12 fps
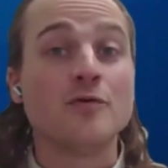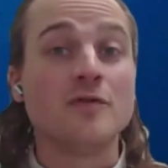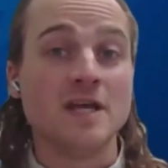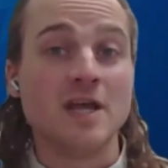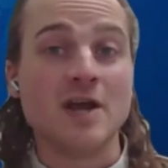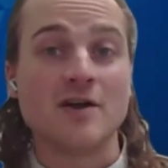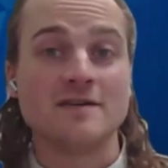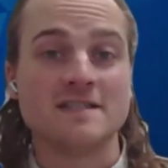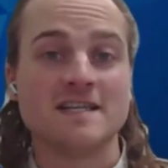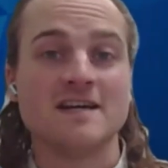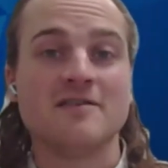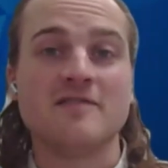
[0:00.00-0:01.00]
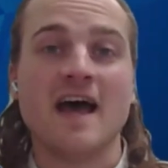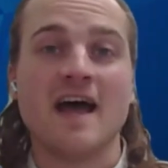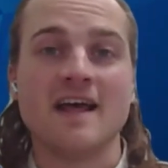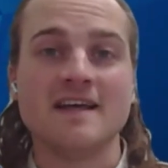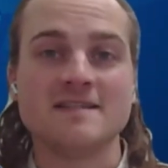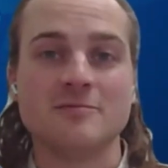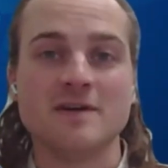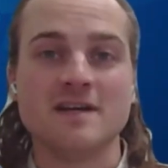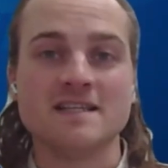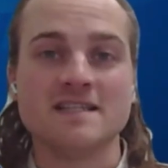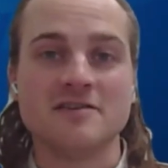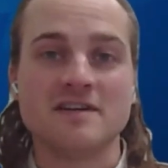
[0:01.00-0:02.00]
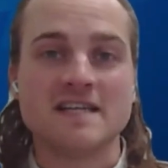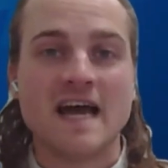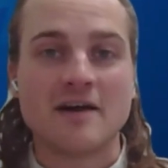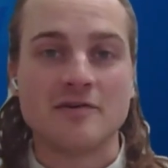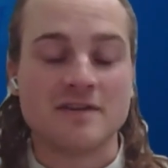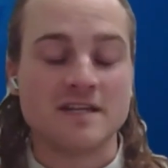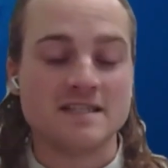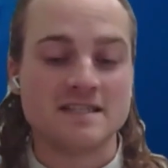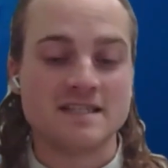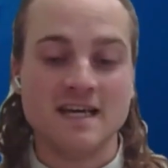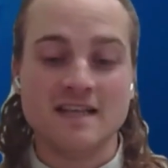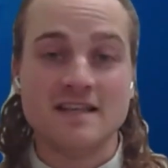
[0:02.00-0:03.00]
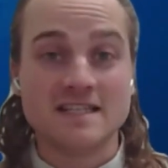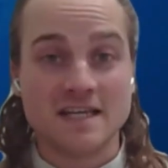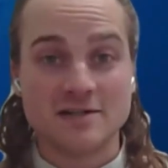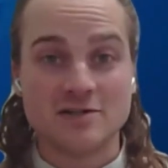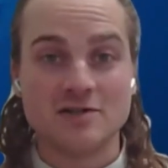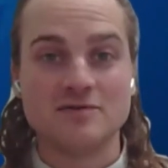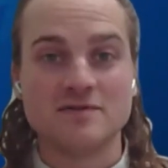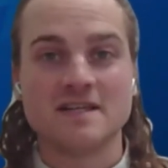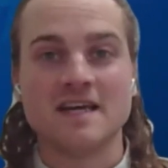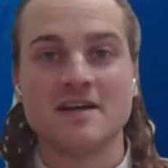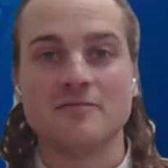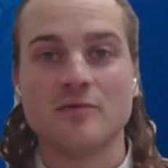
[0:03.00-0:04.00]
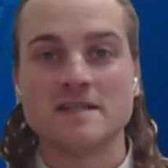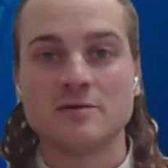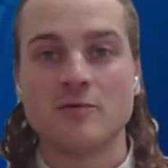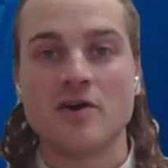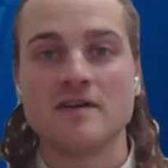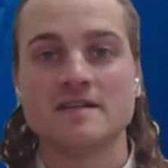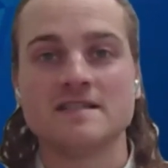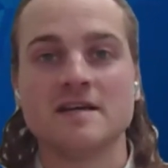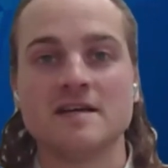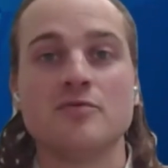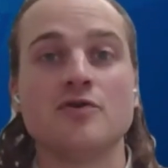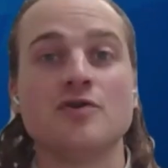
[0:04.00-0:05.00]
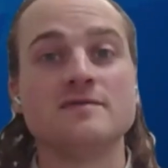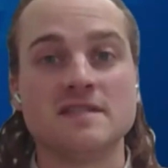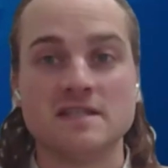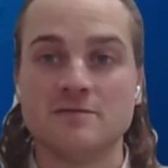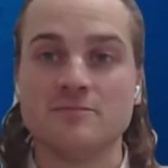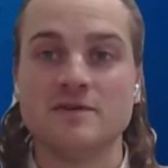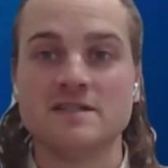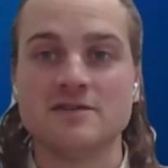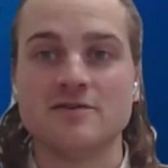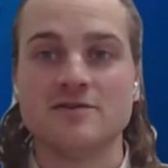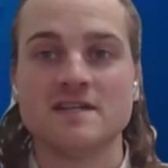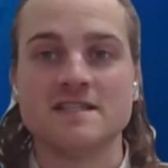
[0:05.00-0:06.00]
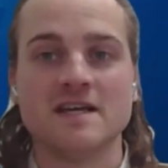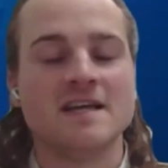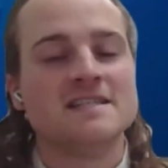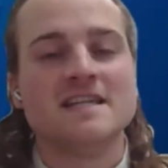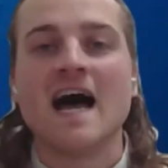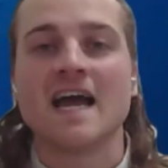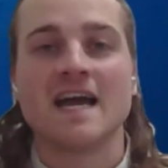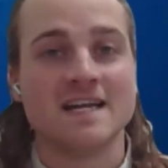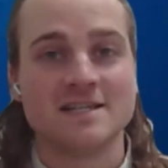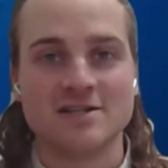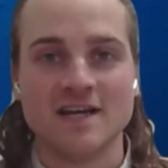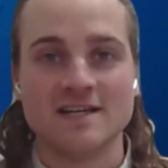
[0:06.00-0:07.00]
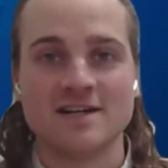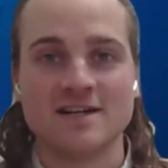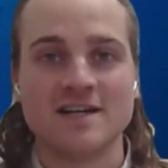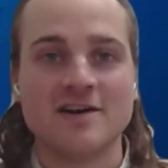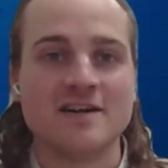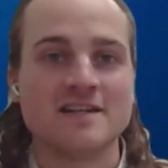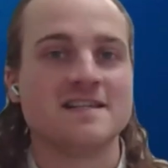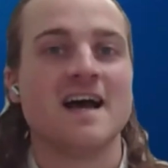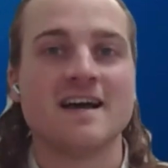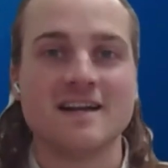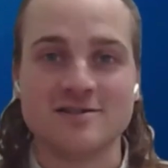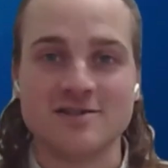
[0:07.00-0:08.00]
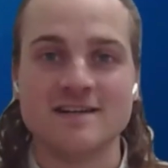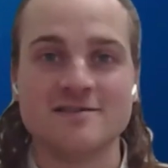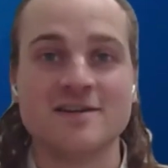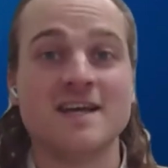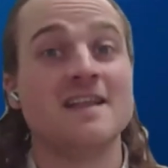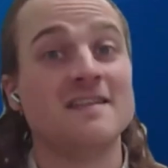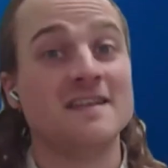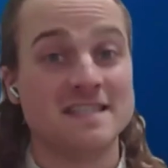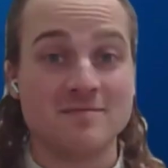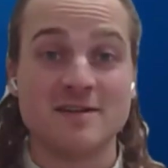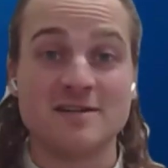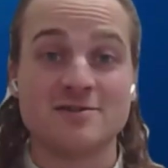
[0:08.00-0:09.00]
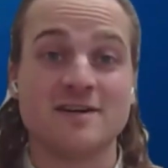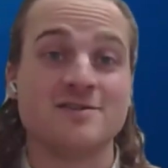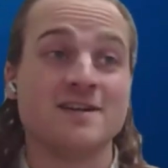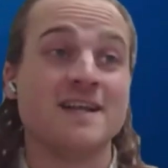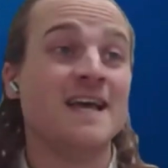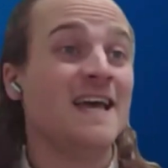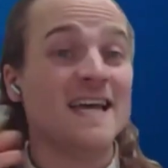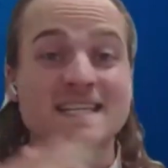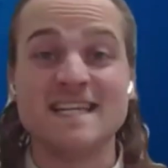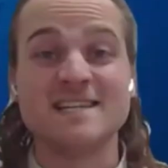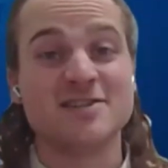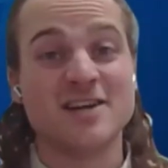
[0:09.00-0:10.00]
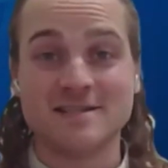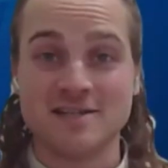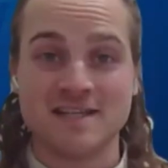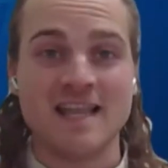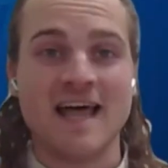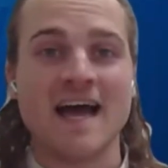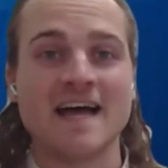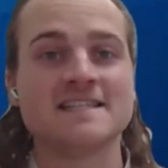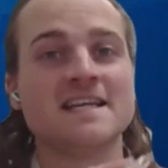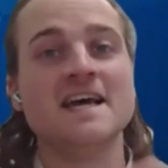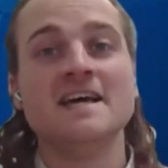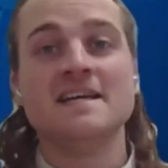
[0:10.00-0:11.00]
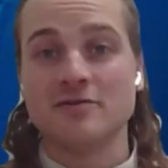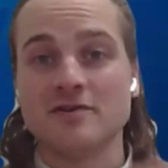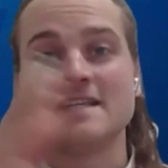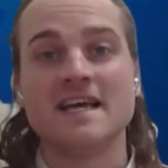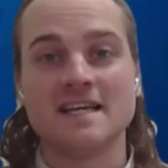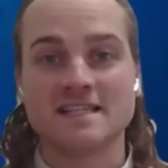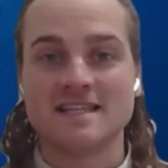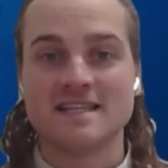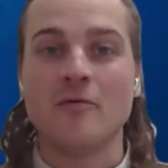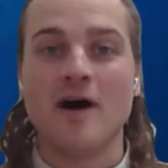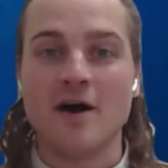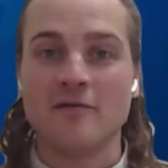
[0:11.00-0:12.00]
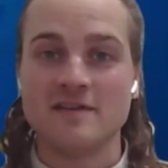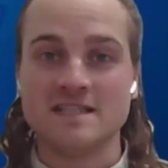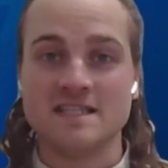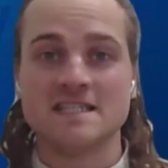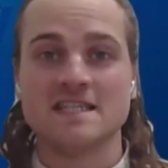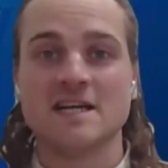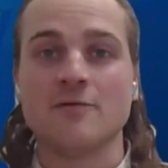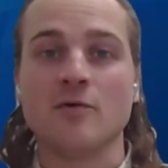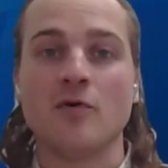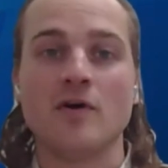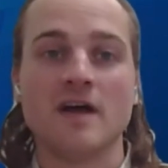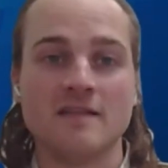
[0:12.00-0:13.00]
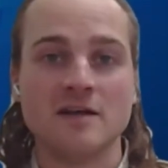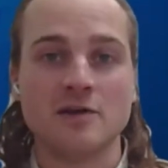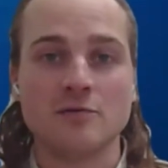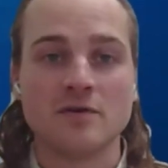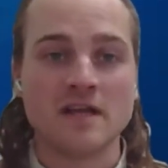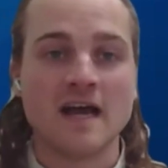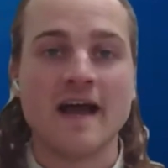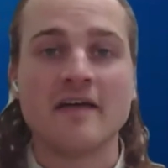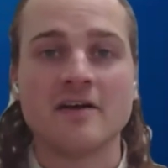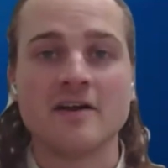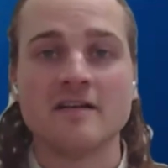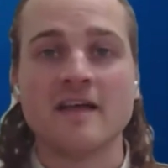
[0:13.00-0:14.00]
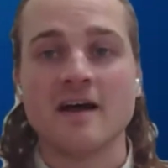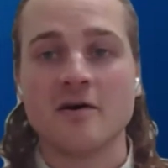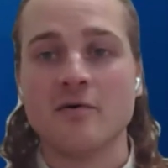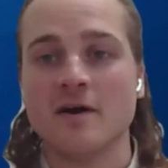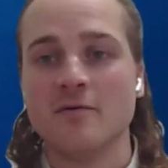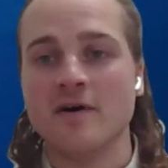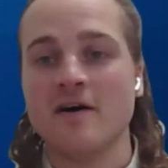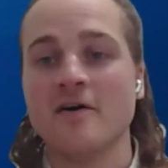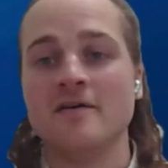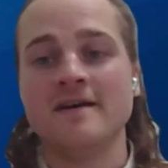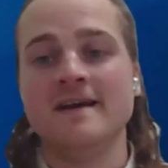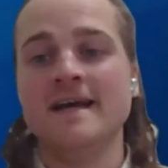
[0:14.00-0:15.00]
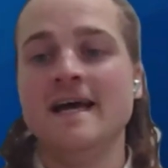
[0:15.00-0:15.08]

through the years of that as we continue to tackle these issues and raise awareness and produce this research, because it's not going to change in a year. It's not going to change in this administration. It didn't change in the last. So it takes a while for these things to get rolling. I think you really highlighted that quite well.